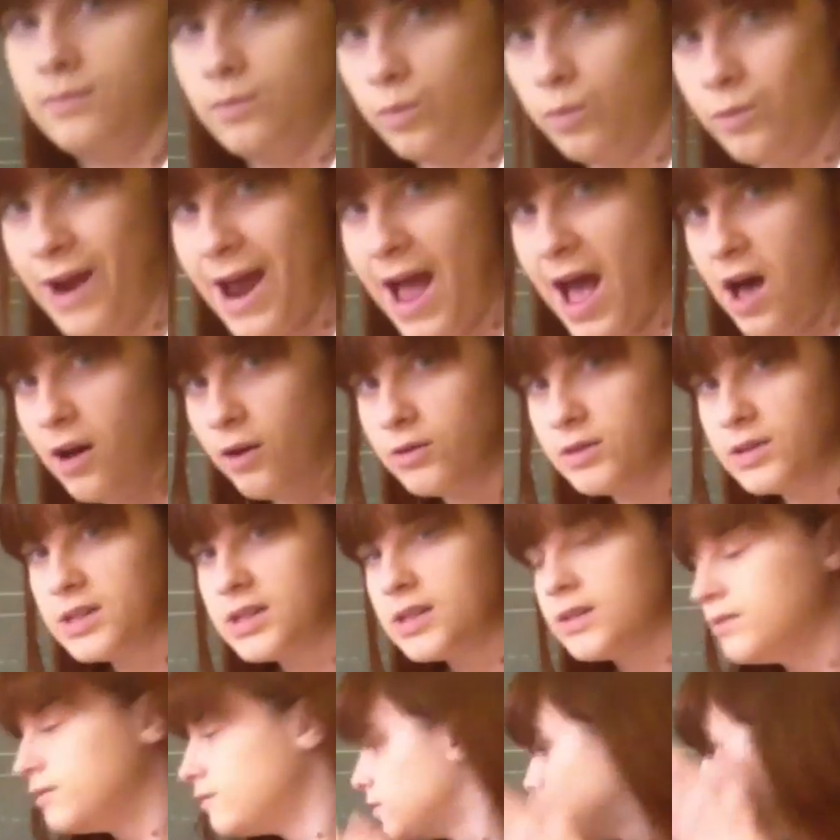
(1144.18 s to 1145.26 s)
round.
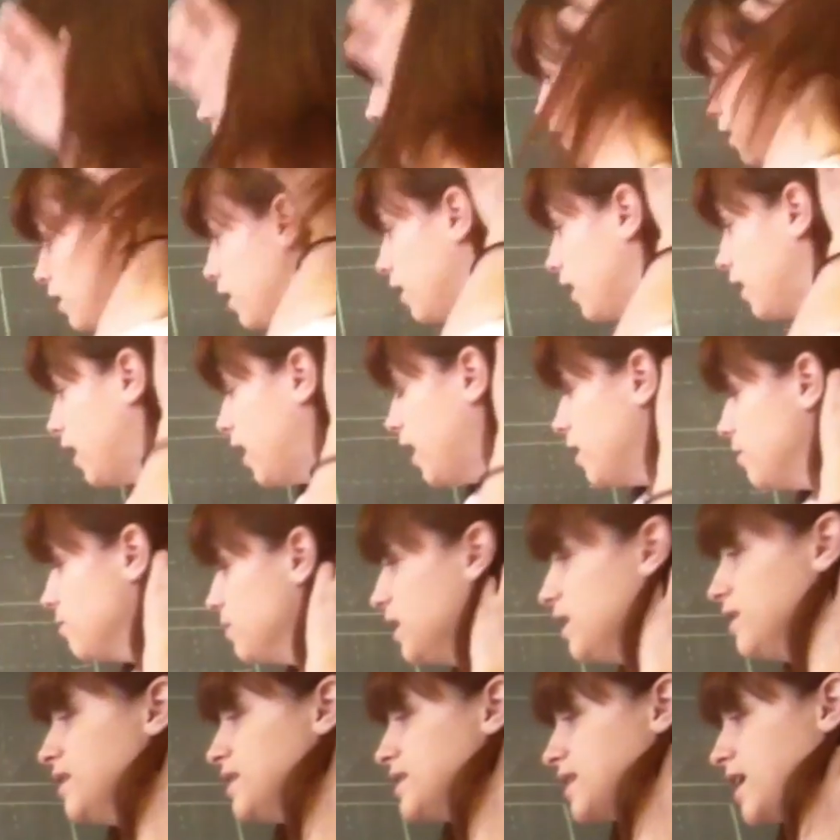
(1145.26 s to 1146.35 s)

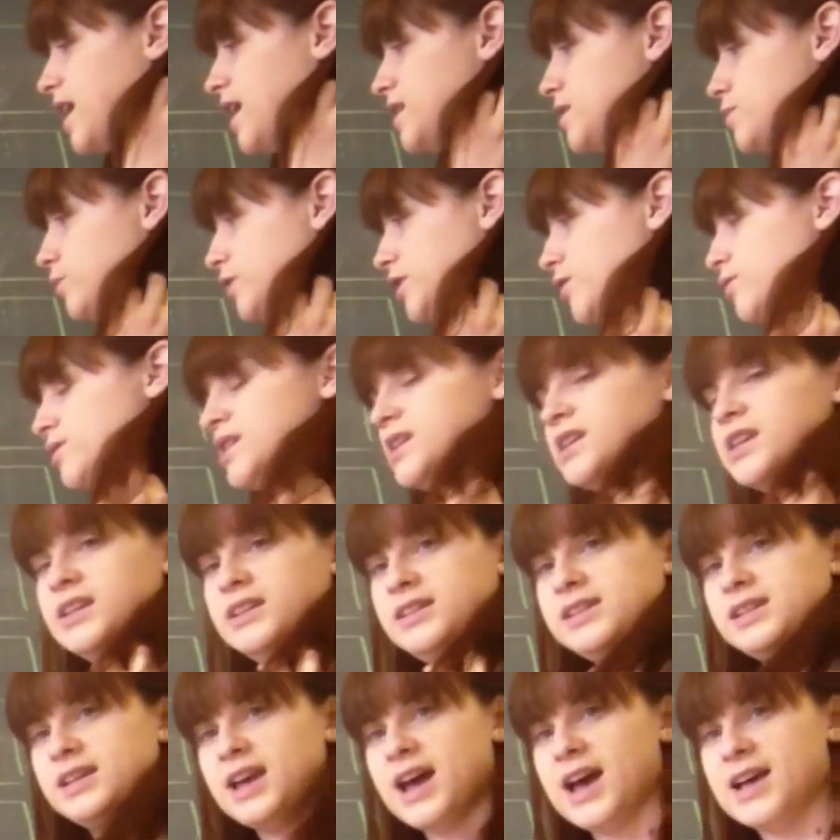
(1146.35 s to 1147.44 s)
In this case, we're using
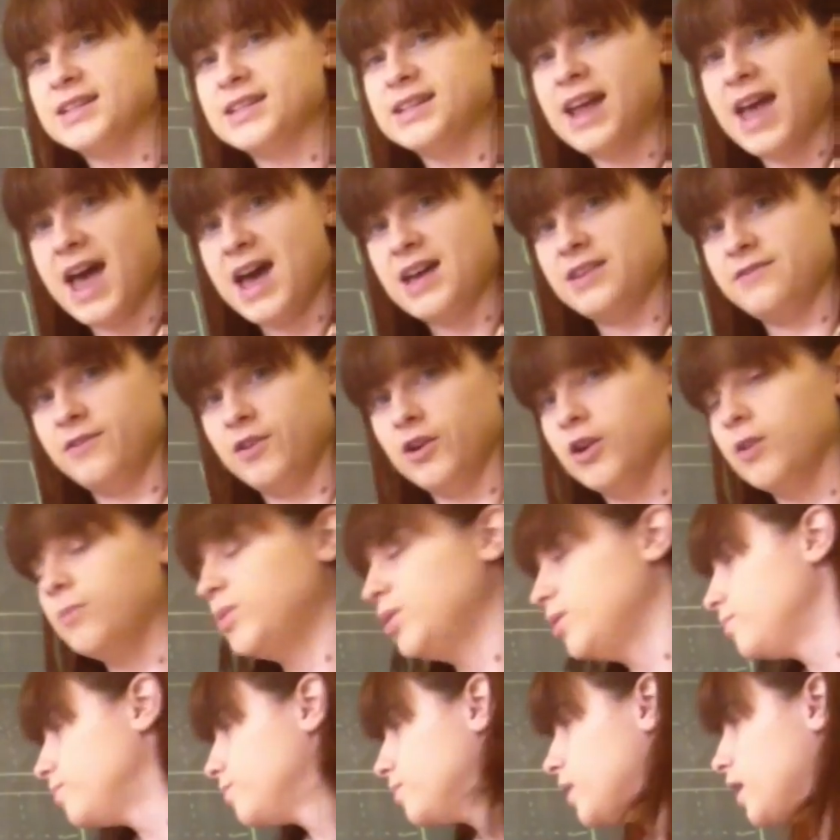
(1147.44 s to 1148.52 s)
it as an adverb.
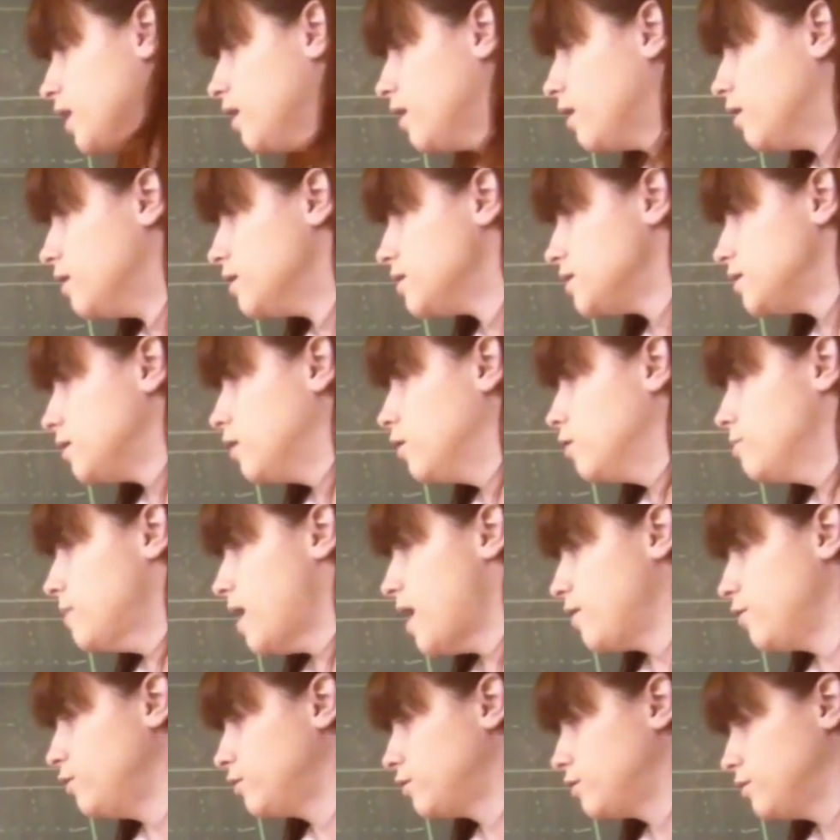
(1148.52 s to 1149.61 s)
So
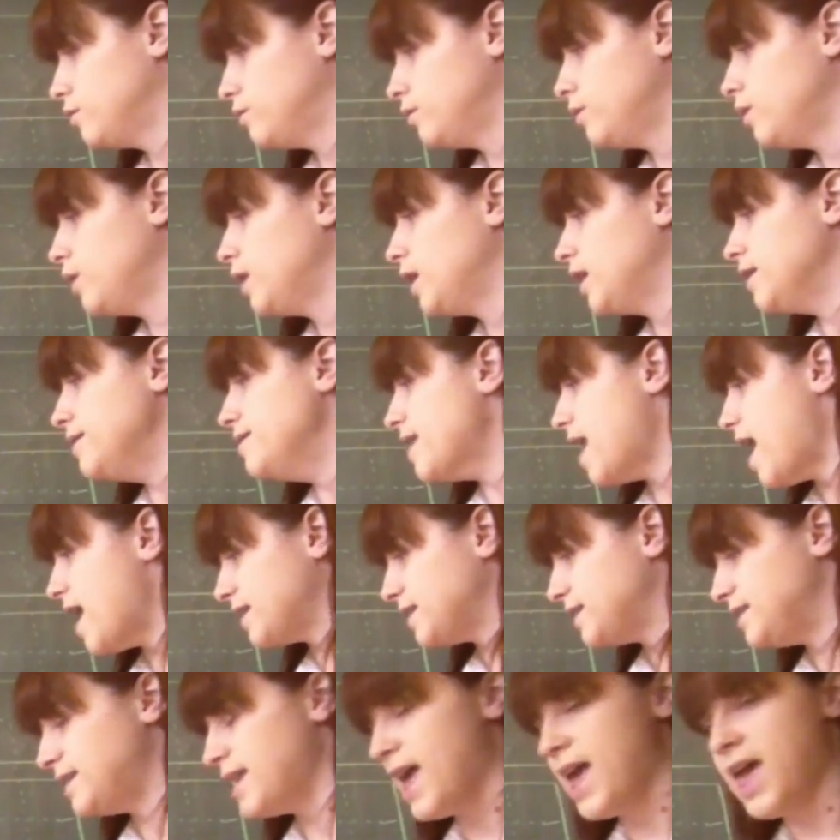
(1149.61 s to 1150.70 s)
maruku
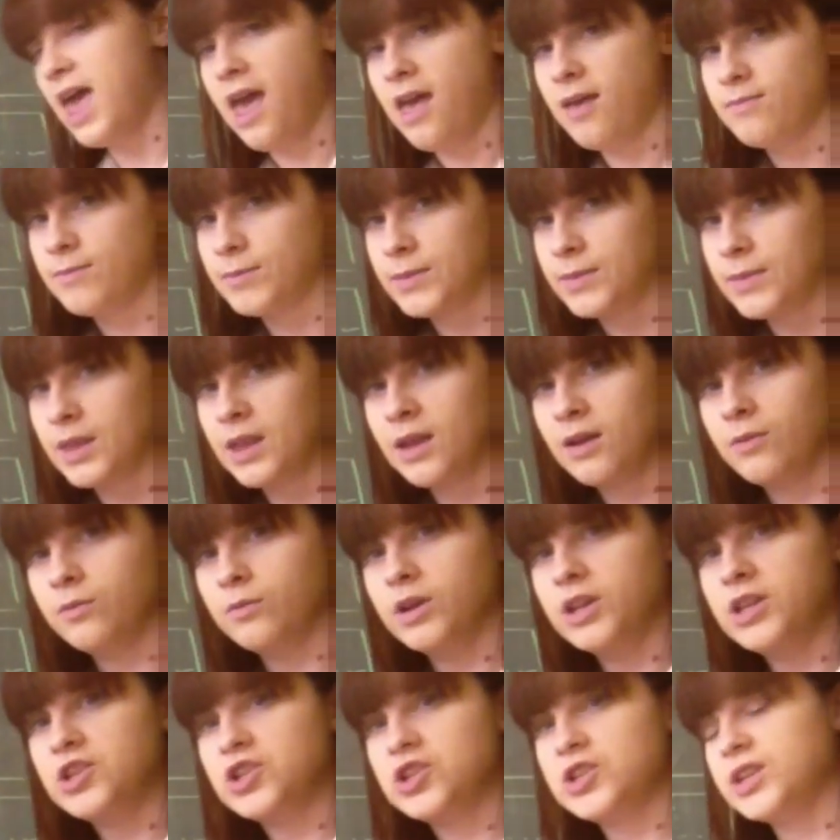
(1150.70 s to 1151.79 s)
natte,
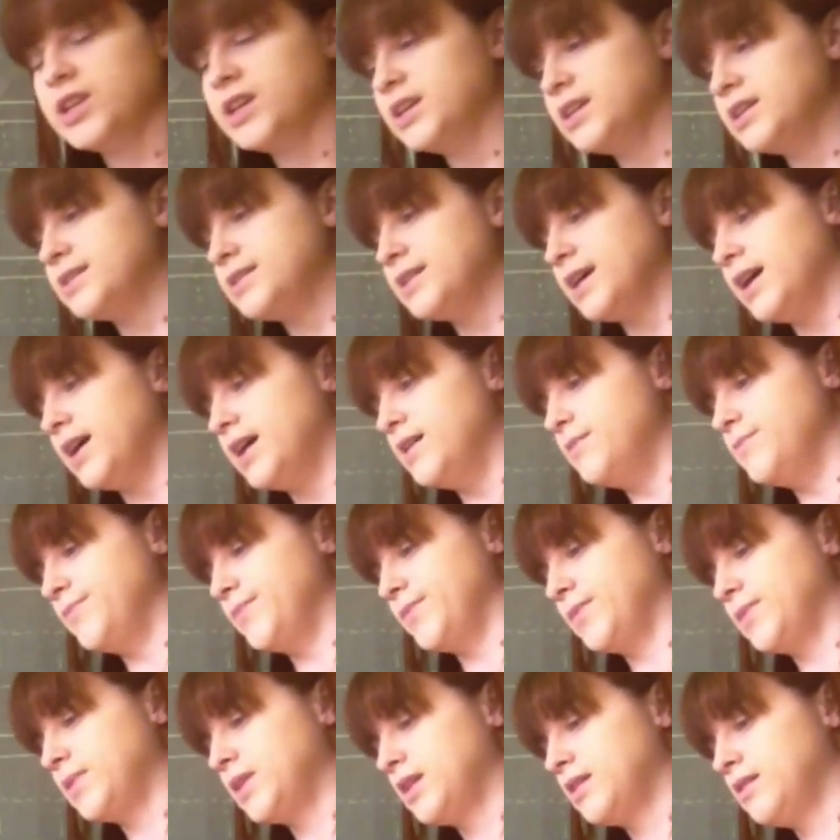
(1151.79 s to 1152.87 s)
which is
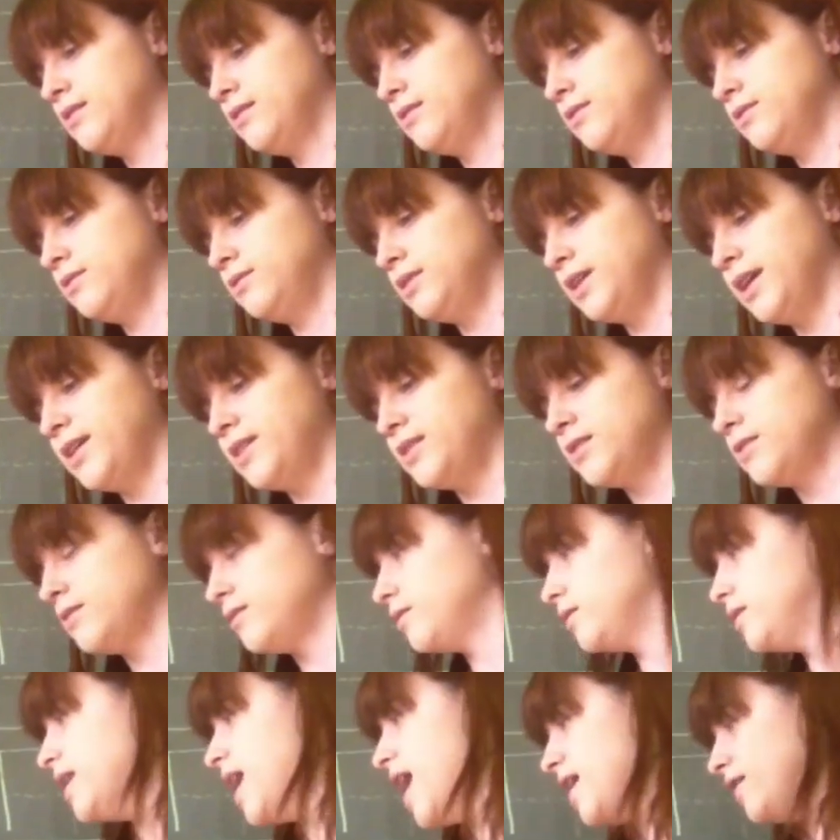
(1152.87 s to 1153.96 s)
like
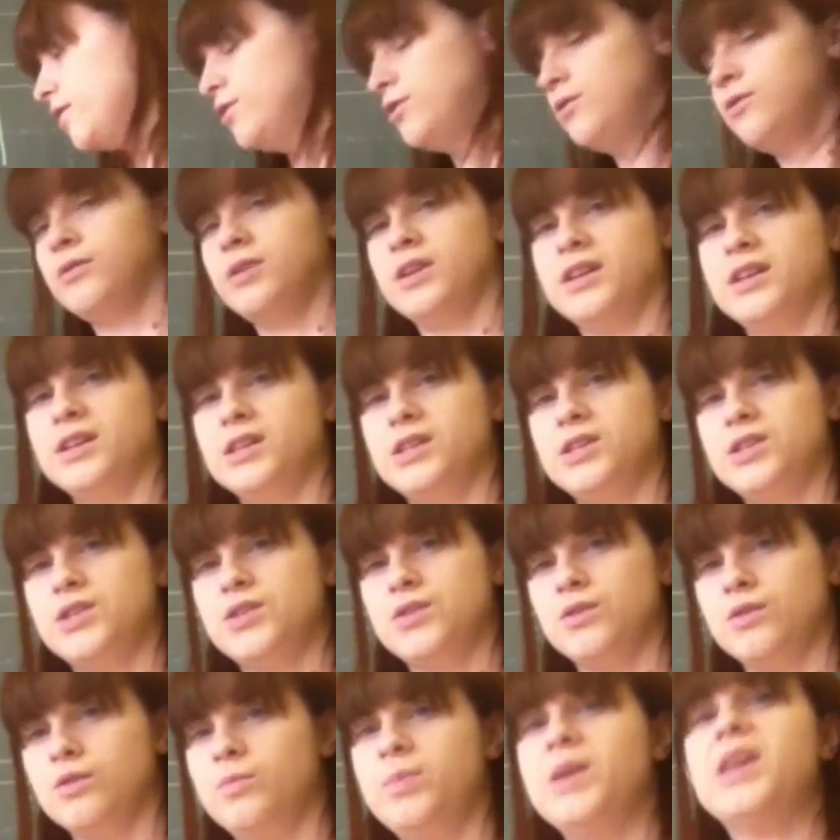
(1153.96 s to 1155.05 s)
naru is
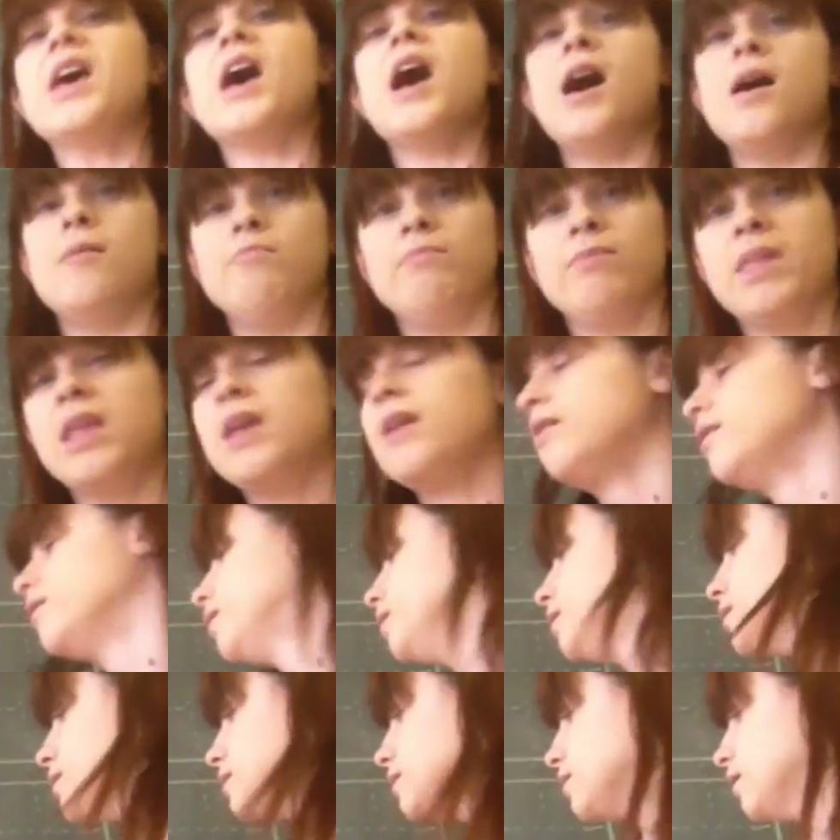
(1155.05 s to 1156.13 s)
to become.
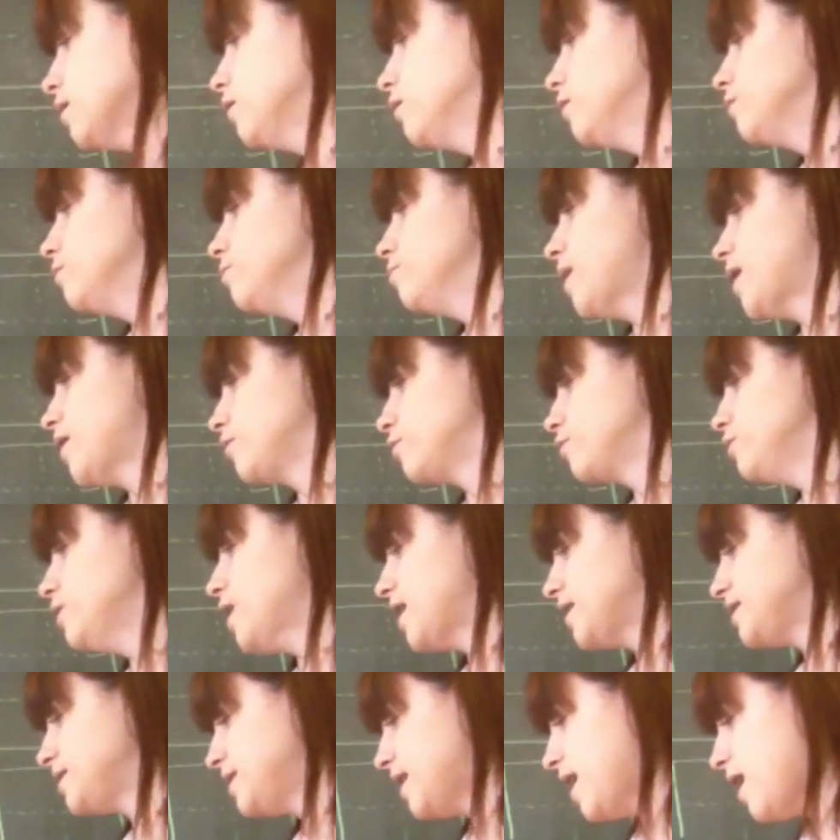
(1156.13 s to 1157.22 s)
So maruku
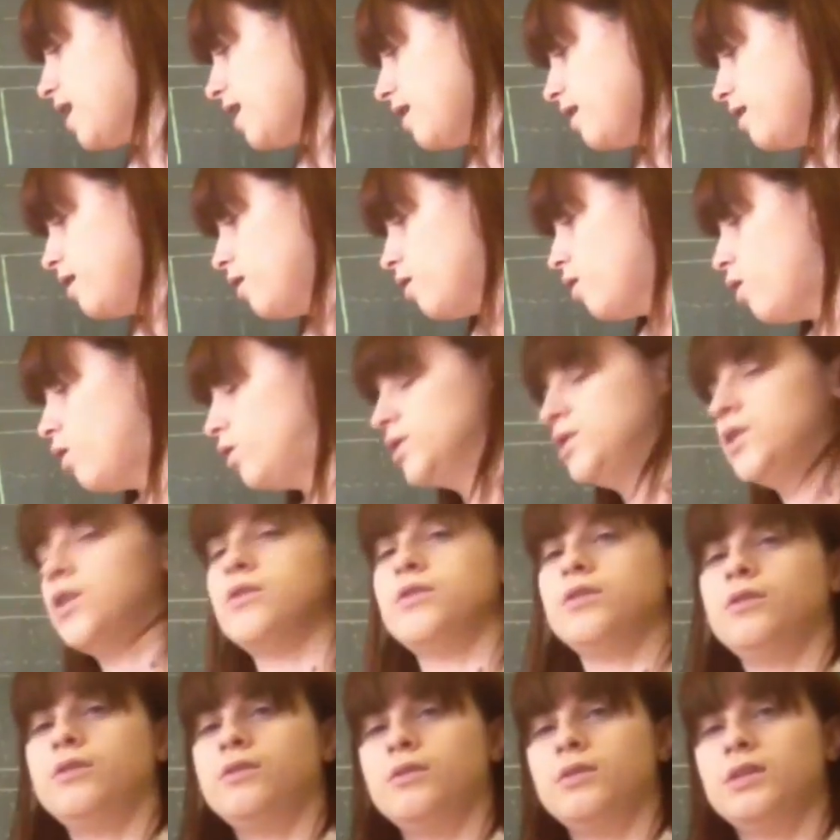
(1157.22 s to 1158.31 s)
natte,
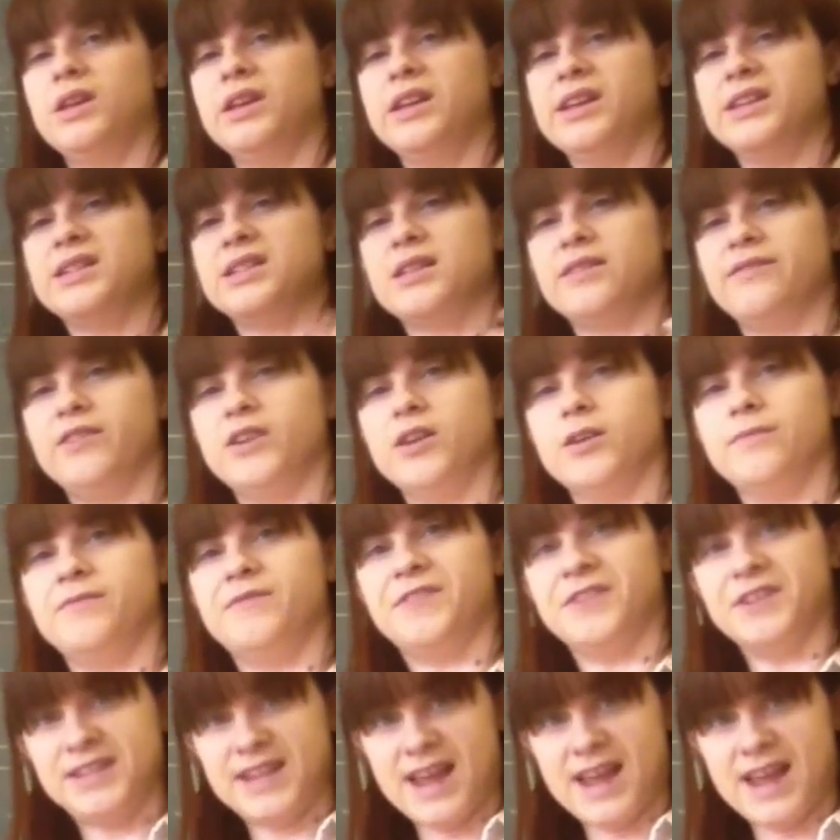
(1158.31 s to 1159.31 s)
odoru is the verb for